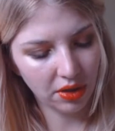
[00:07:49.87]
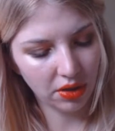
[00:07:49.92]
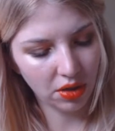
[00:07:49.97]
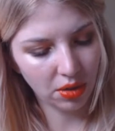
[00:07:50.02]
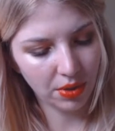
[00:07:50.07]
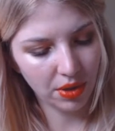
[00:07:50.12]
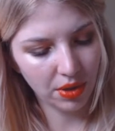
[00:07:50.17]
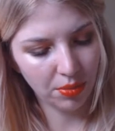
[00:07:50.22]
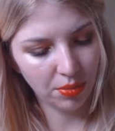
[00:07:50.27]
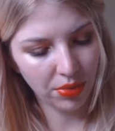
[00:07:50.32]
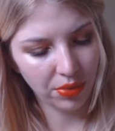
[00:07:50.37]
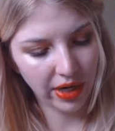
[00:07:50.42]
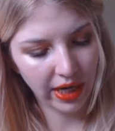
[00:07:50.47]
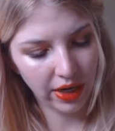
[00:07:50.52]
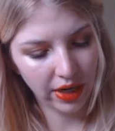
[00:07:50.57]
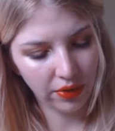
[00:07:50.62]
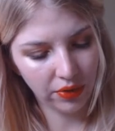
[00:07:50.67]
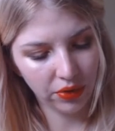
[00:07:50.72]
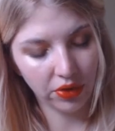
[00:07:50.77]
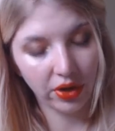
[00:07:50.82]
with a little bit of
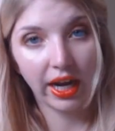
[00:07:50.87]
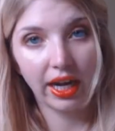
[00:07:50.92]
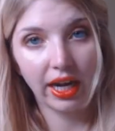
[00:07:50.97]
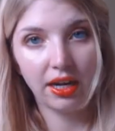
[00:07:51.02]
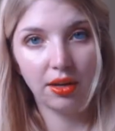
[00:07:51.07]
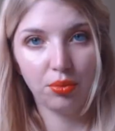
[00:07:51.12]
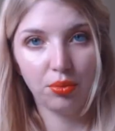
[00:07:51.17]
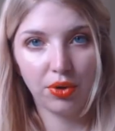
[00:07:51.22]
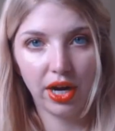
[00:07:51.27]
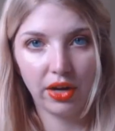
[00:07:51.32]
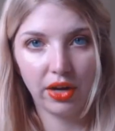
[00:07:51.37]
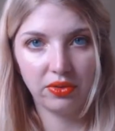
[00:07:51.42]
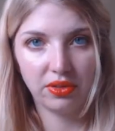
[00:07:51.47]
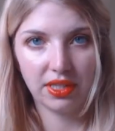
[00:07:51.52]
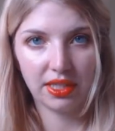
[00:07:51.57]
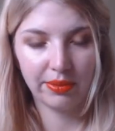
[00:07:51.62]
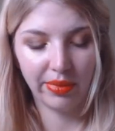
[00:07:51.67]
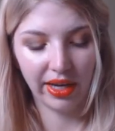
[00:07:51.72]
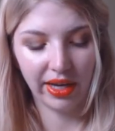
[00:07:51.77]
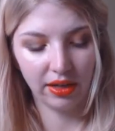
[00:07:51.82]
brown. They're kind of brown
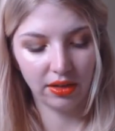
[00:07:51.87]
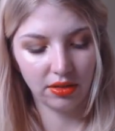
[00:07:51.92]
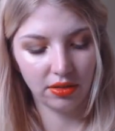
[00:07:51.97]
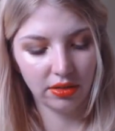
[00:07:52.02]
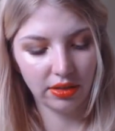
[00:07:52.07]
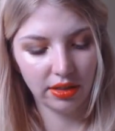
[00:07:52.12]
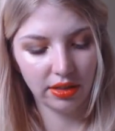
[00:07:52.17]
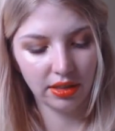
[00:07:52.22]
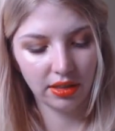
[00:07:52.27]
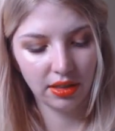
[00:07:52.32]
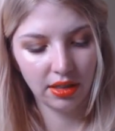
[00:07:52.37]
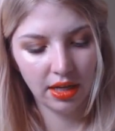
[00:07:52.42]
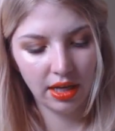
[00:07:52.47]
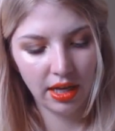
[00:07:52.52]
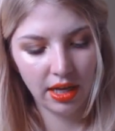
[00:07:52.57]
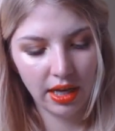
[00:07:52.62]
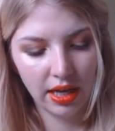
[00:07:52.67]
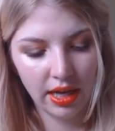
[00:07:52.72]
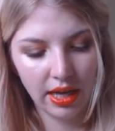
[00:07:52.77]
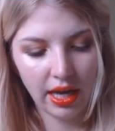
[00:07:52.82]
speckled.
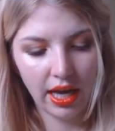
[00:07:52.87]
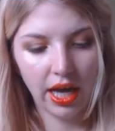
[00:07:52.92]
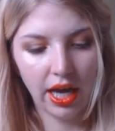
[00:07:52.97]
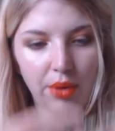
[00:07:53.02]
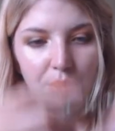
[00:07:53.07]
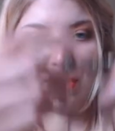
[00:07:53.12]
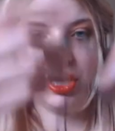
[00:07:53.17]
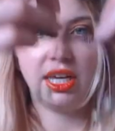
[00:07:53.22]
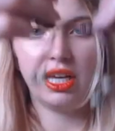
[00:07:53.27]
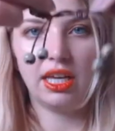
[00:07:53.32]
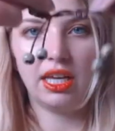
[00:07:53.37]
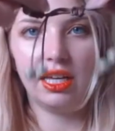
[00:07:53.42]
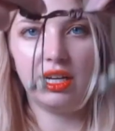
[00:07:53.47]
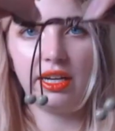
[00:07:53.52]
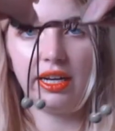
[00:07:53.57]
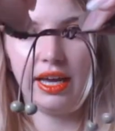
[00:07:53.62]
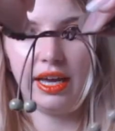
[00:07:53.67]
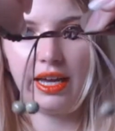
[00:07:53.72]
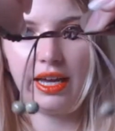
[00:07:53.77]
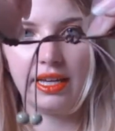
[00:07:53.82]
Um, and again,
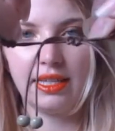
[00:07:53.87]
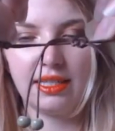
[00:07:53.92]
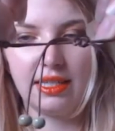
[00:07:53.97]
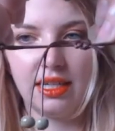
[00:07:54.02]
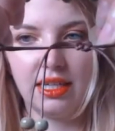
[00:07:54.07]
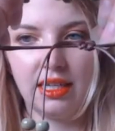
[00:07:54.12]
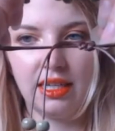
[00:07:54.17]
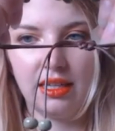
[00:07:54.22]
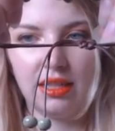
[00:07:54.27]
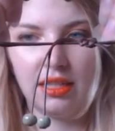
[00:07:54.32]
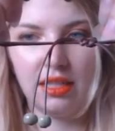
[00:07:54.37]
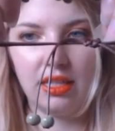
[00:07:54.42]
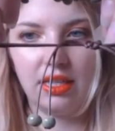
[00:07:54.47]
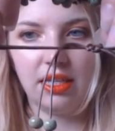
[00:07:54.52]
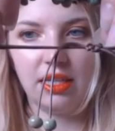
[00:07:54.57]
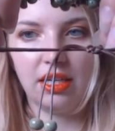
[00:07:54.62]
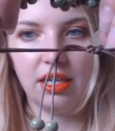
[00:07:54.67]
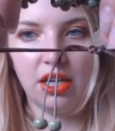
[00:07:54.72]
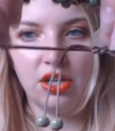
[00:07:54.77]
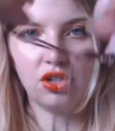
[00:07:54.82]
it has like
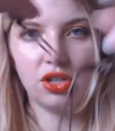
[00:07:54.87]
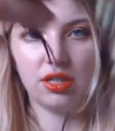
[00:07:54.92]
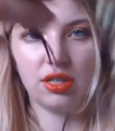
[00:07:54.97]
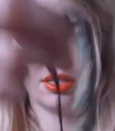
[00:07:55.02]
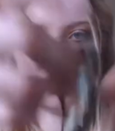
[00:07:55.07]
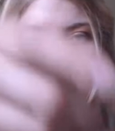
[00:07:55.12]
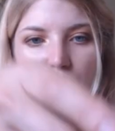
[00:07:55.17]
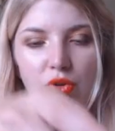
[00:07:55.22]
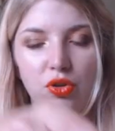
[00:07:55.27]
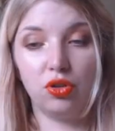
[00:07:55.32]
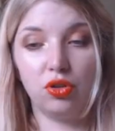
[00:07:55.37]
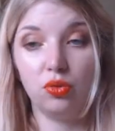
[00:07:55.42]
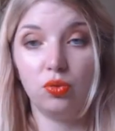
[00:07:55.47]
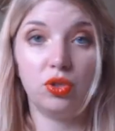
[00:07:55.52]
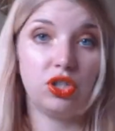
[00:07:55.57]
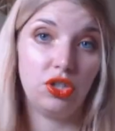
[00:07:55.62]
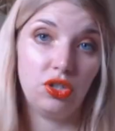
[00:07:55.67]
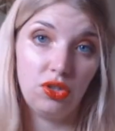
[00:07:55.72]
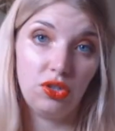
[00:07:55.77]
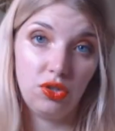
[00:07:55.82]
the adjustable,
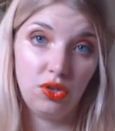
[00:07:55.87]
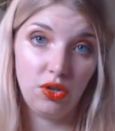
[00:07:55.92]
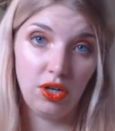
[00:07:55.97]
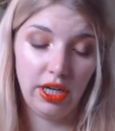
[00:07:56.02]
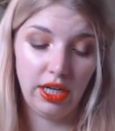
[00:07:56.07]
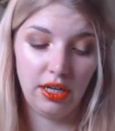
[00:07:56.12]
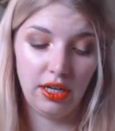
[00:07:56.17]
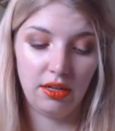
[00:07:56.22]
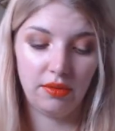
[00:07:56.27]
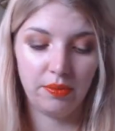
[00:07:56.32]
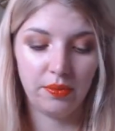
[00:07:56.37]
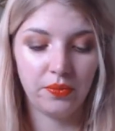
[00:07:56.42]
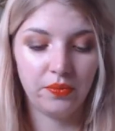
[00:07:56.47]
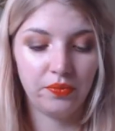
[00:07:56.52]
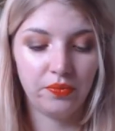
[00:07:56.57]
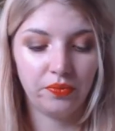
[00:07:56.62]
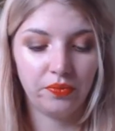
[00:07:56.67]
which is great.